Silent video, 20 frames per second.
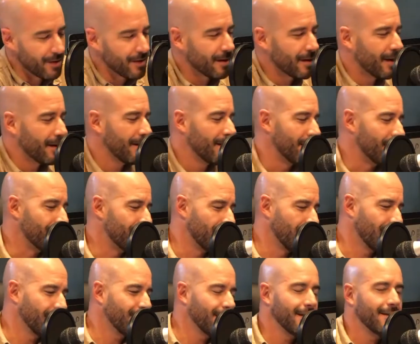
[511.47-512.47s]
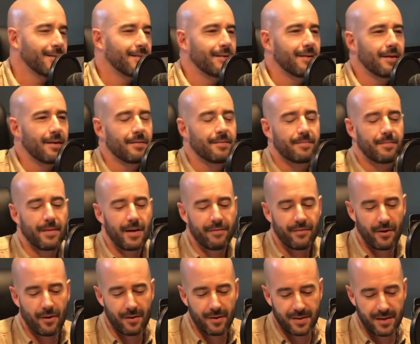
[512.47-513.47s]
I having
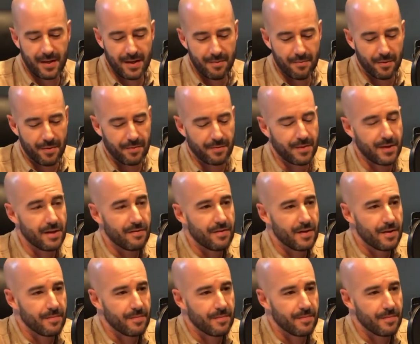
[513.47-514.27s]
a hard time with TV.